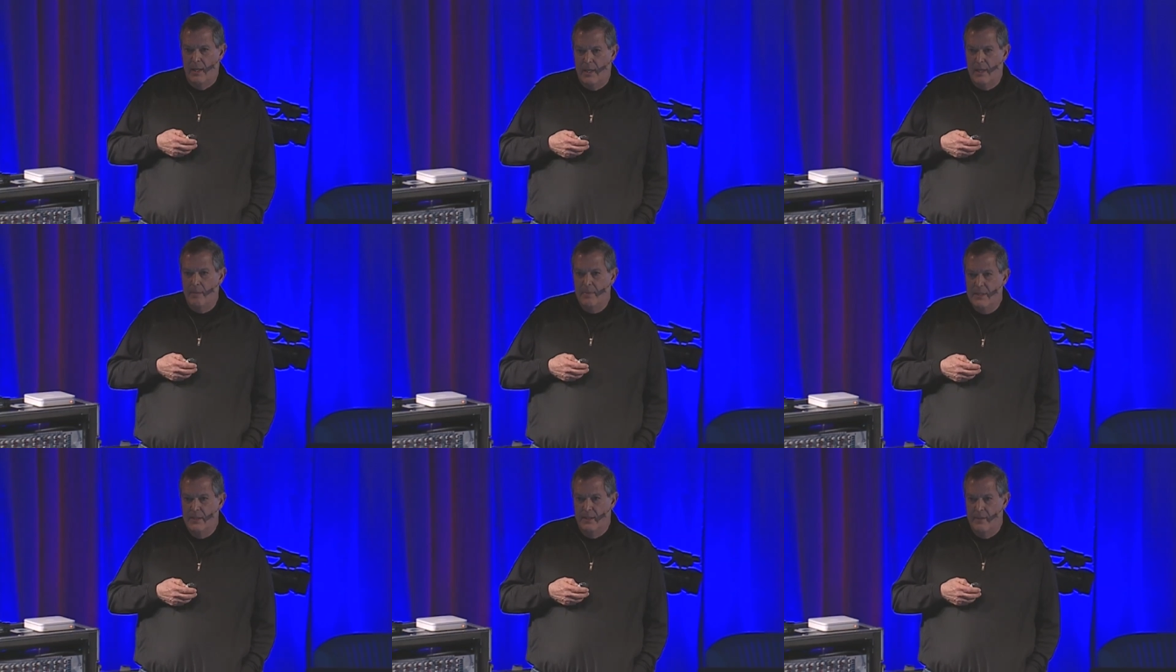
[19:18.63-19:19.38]
It'll be
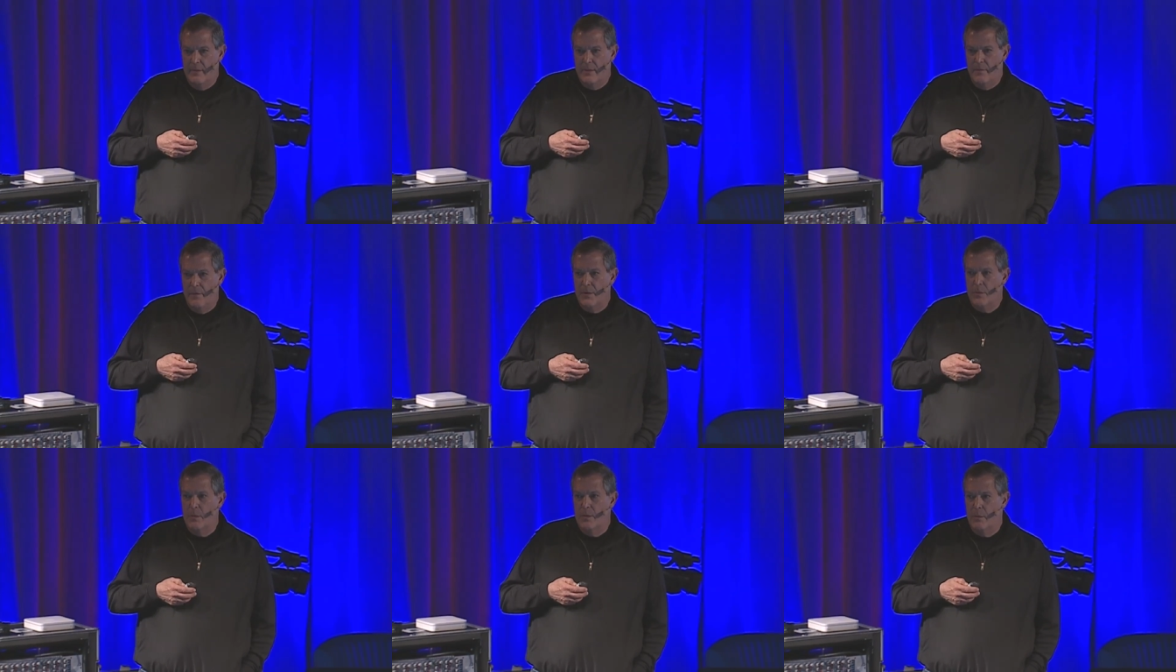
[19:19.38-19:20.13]
delivered, and the
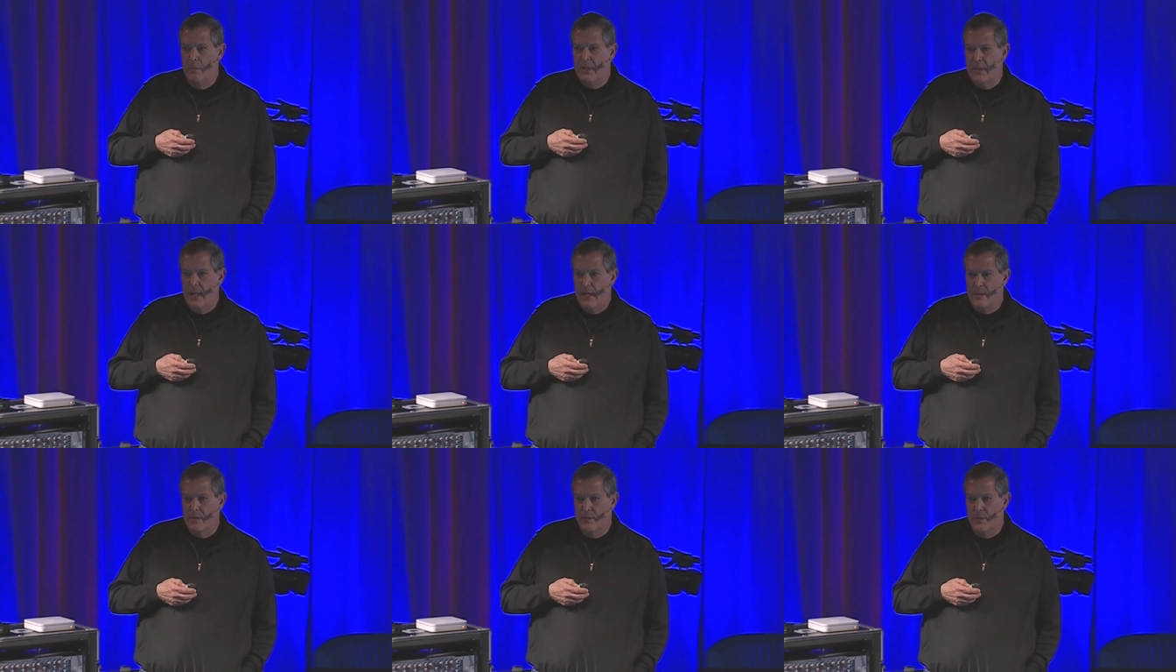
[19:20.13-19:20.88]
first ones will be in the
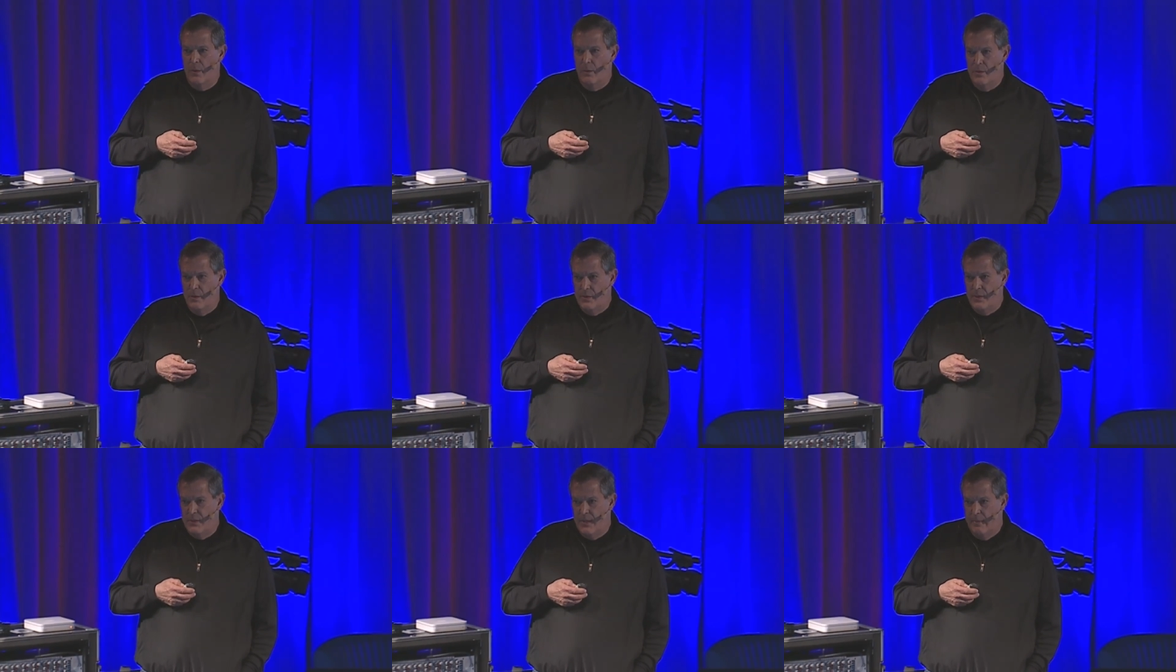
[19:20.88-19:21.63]
hands of soldiers
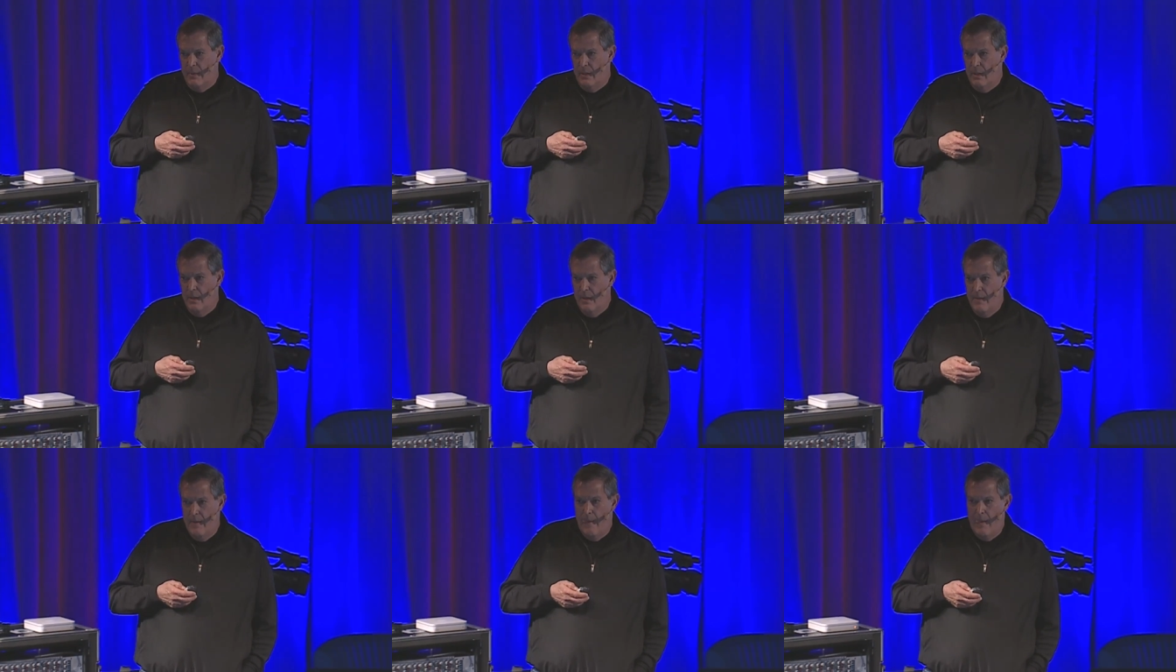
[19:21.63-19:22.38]
this summer.
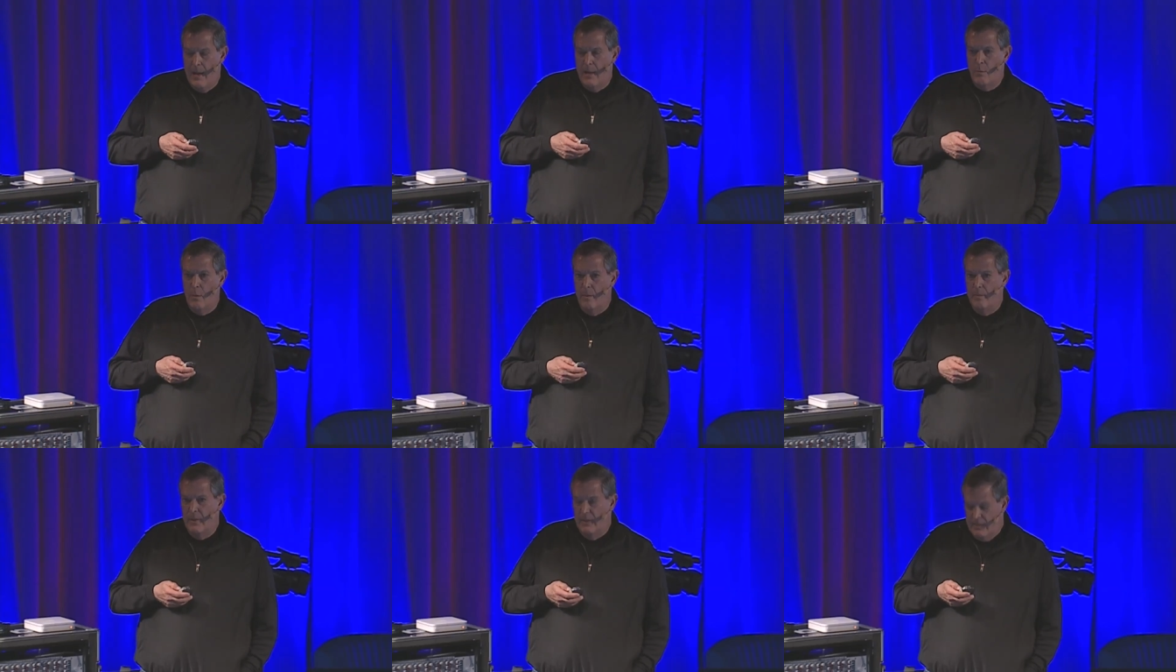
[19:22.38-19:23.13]
And we're
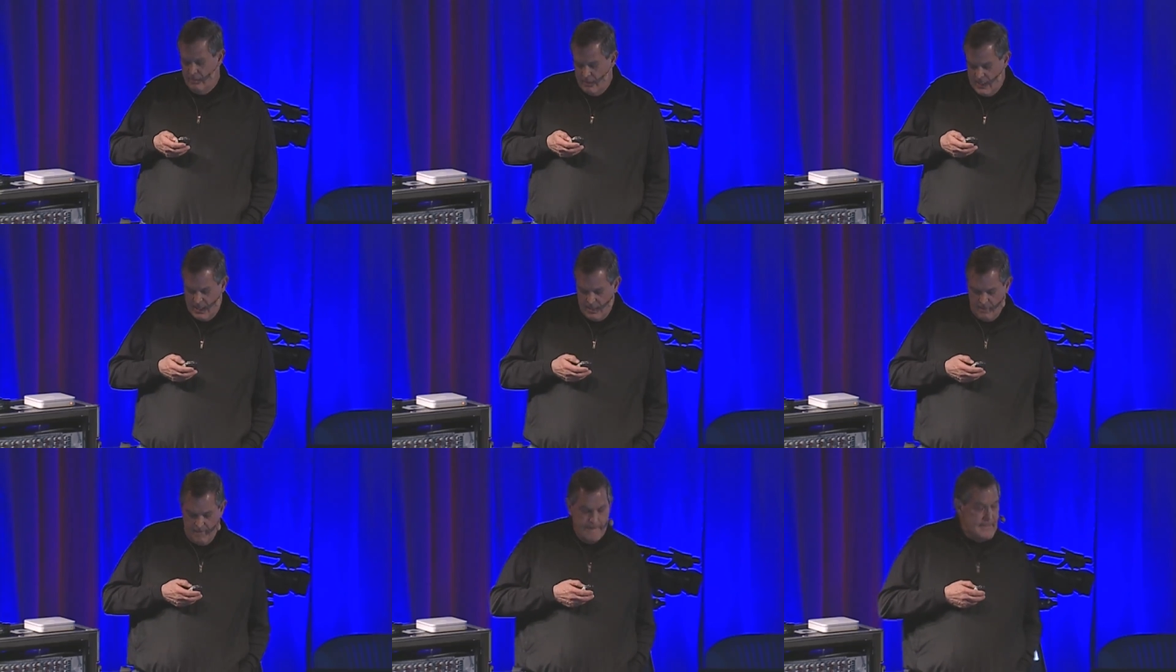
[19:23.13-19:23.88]
building them now.